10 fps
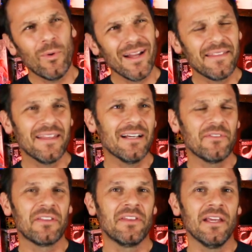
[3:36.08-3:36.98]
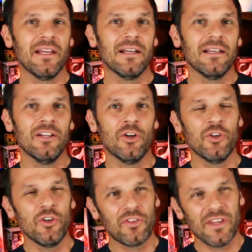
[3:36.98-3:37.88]
But when I think of the thing, you
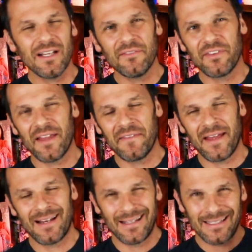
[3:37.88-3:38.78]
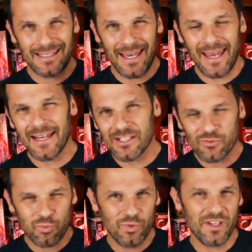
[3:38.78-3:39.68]
know, you think of that that like
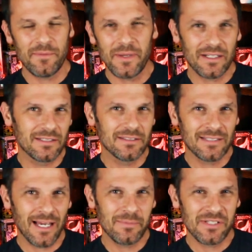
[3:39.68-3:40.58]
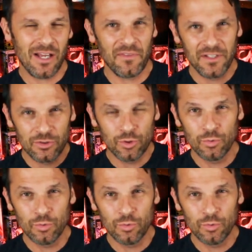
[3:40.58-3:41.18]
cadence, rhythmic type sound, the